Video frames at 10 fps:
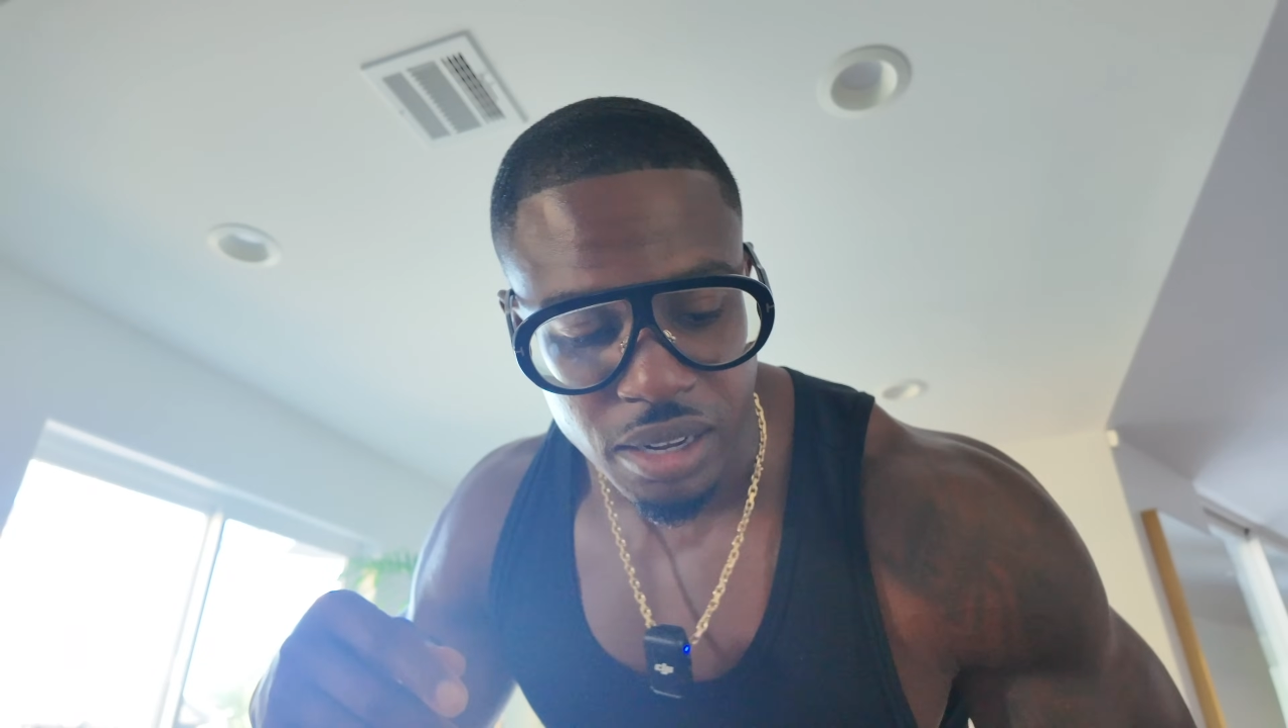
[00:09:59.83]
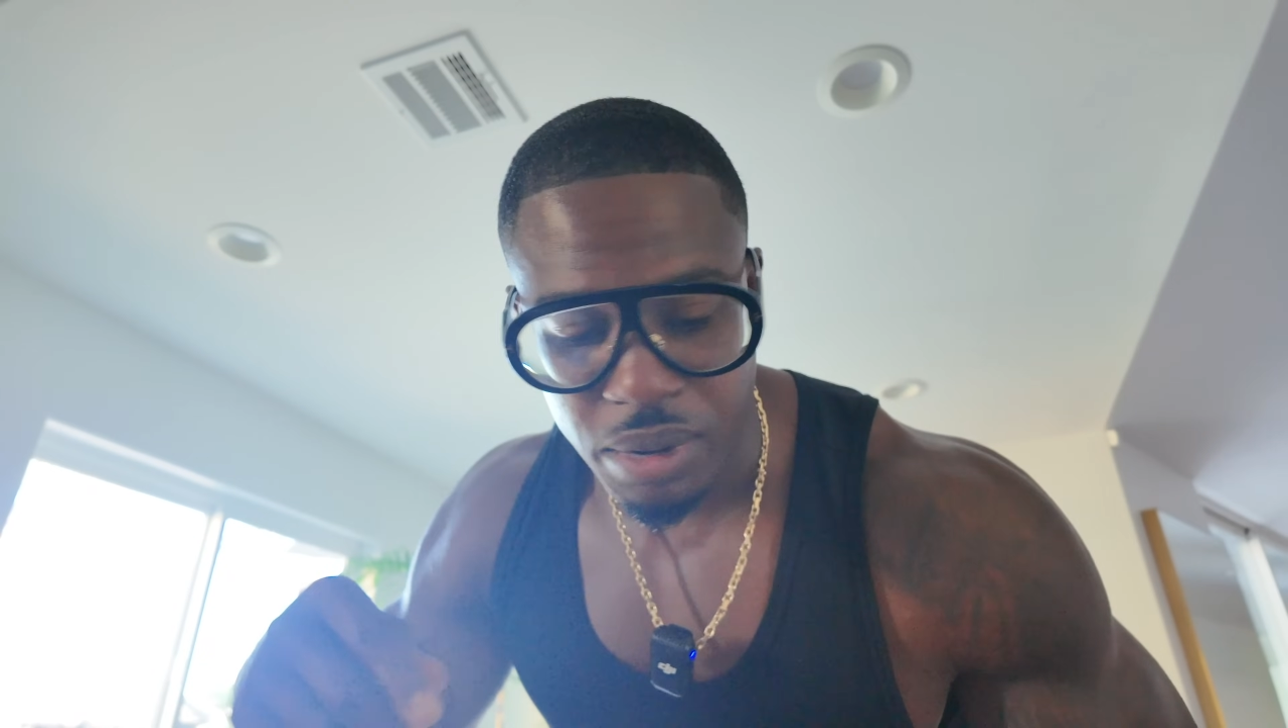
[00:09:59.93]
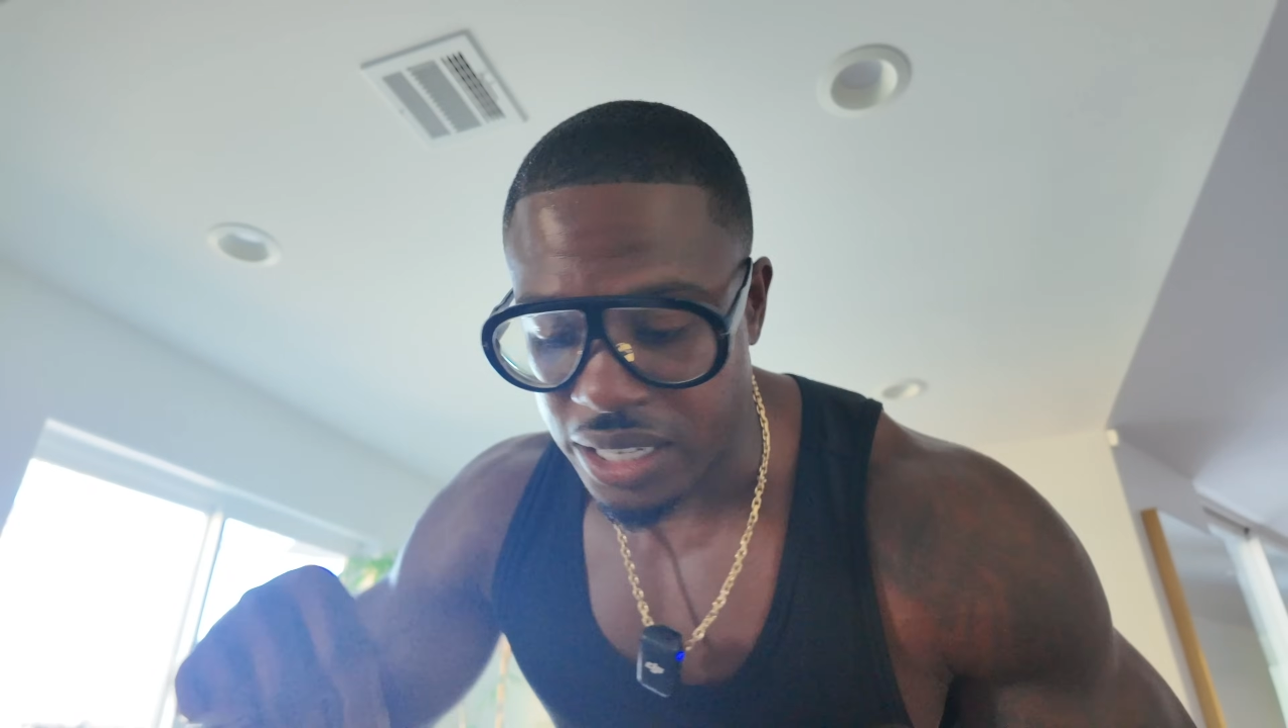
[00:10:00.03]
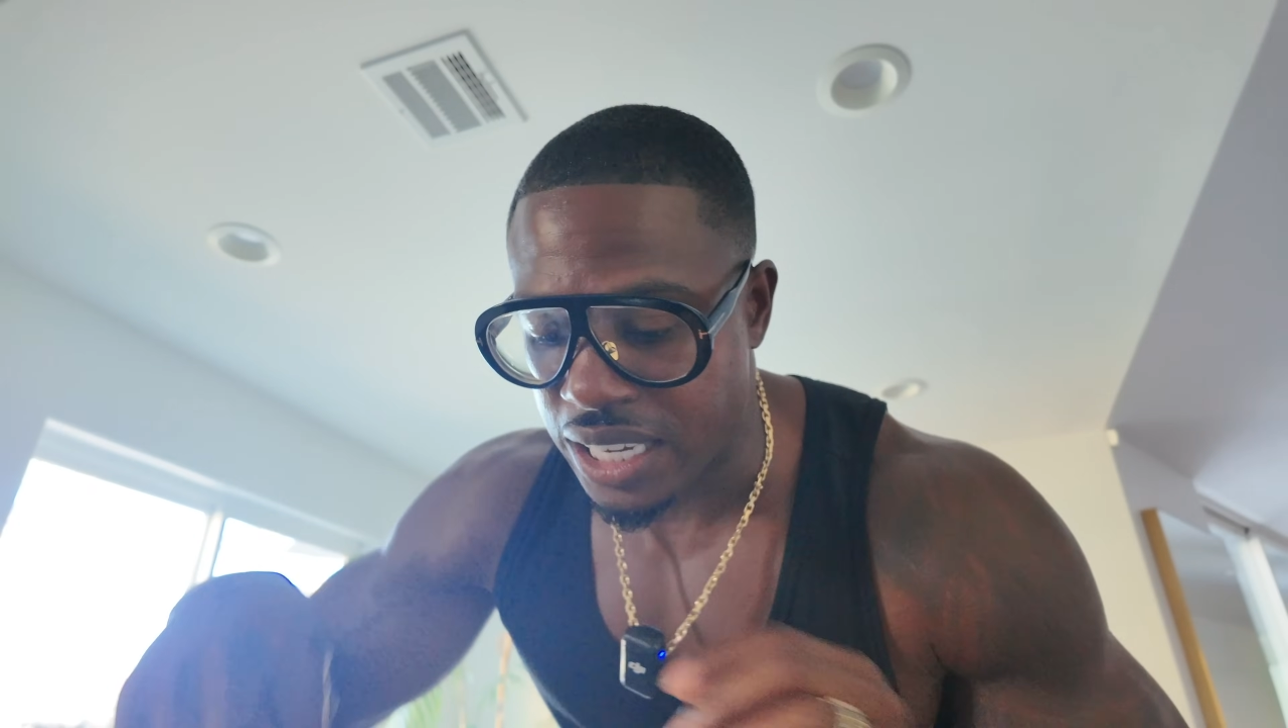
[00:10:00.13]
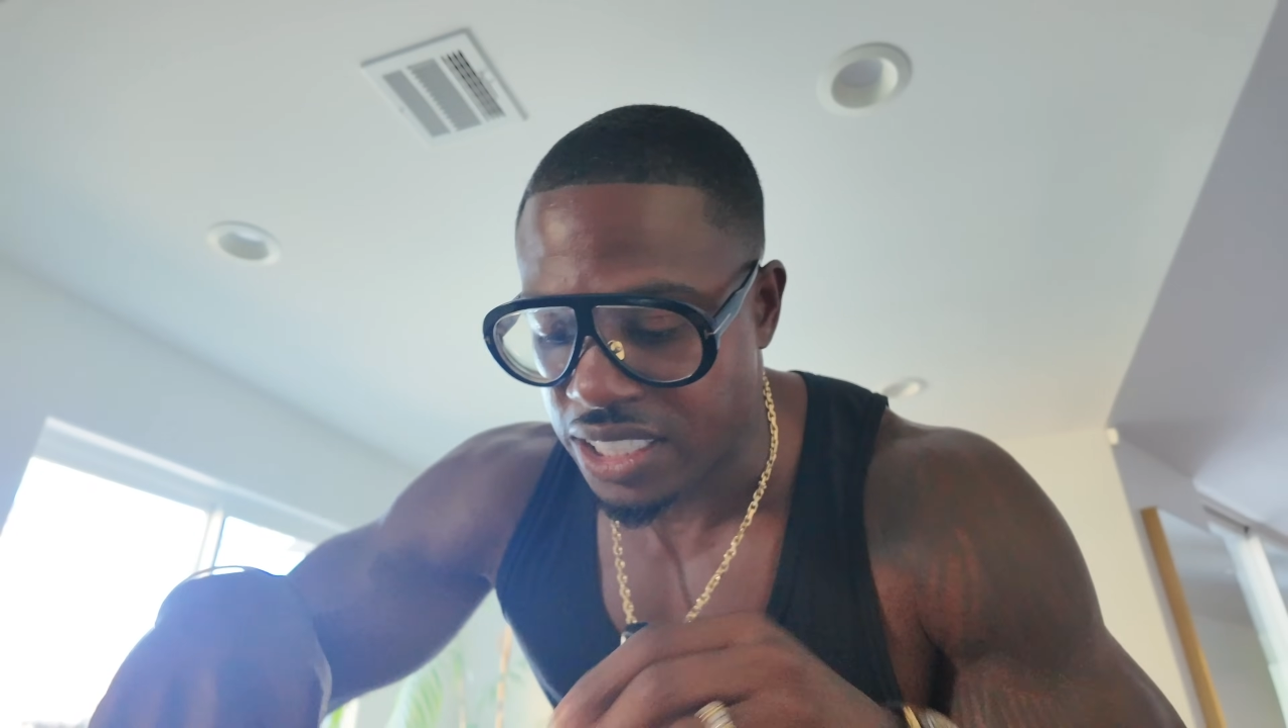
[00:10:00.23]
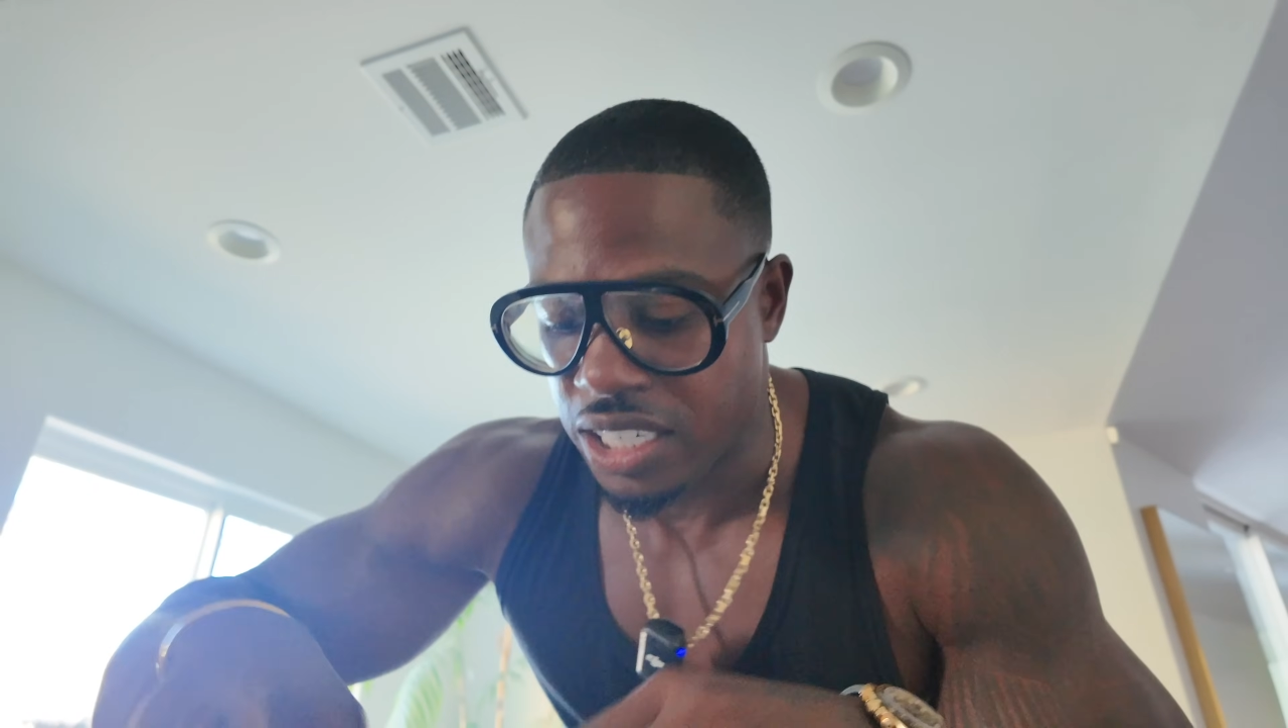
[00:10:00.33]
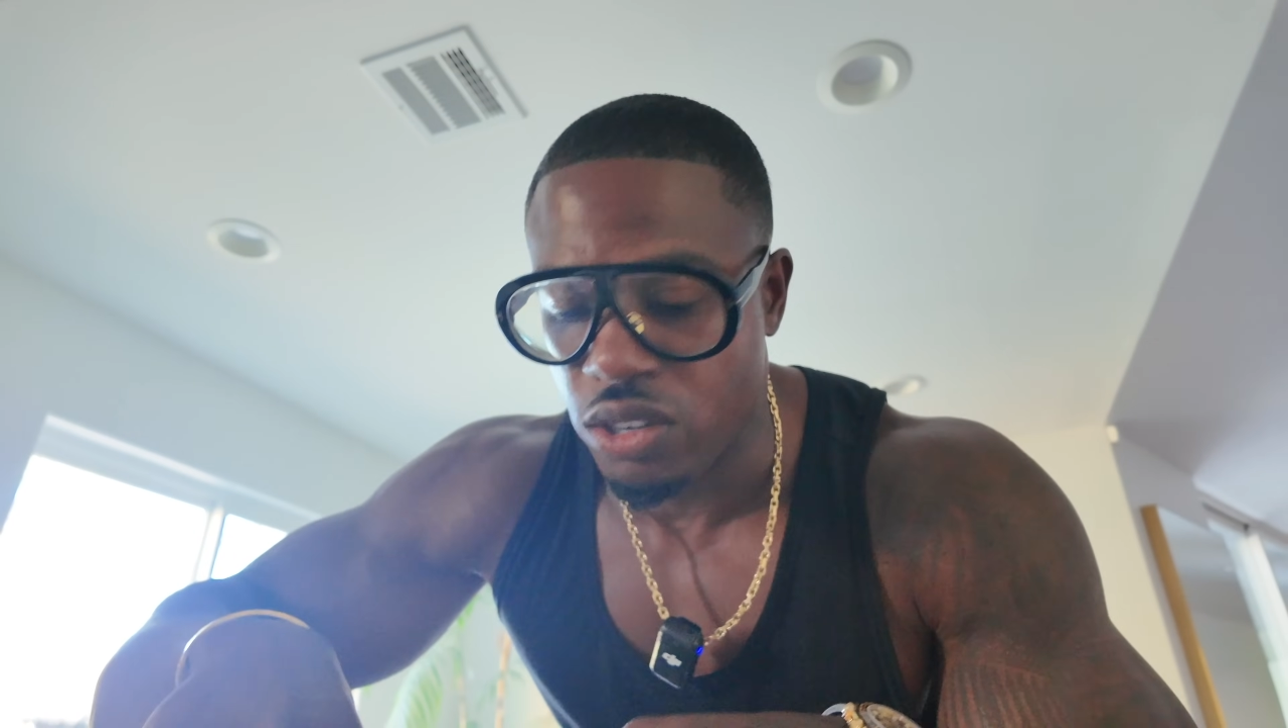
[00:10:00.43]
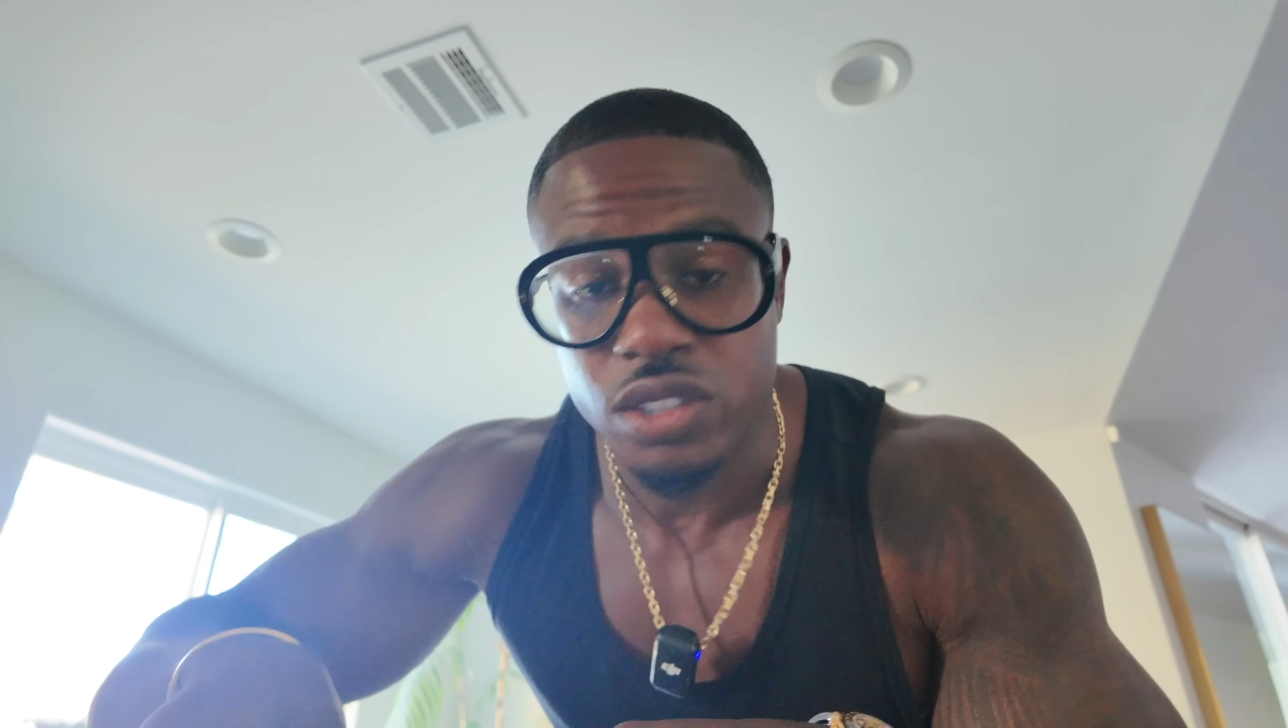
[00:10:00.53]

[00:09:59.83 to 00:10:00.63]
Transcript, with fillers: Right, it actually